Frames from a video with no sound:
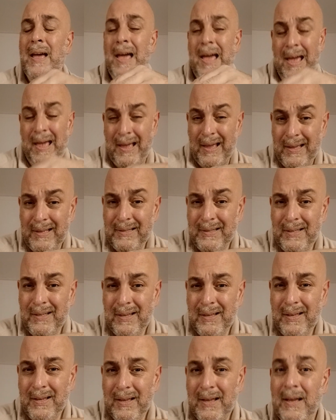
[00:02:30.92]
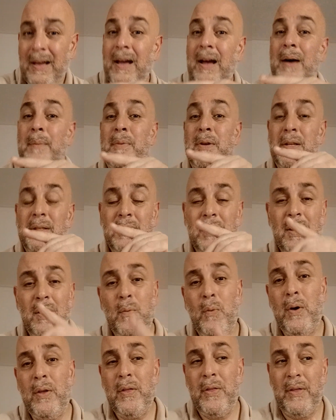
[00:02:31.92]
And I'm going to tell you
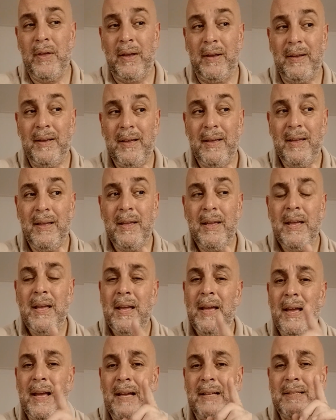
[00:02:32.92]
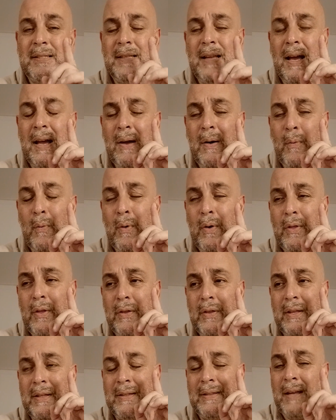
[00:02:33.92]
one thing. It's not whether
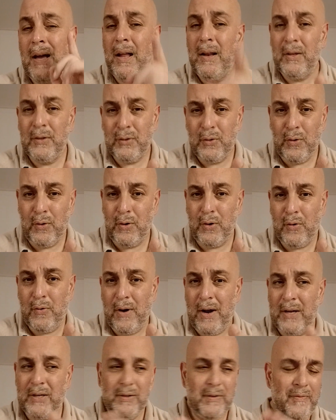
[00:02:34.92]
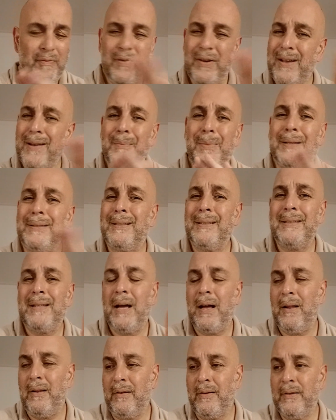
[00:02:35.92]
the dollar is going to crash. Forget about the
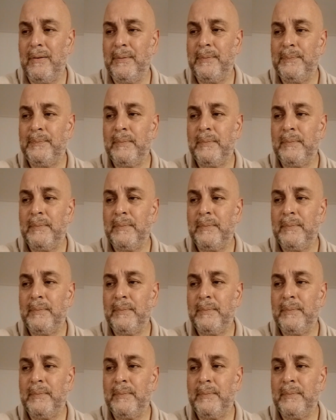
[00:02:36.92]
dollar.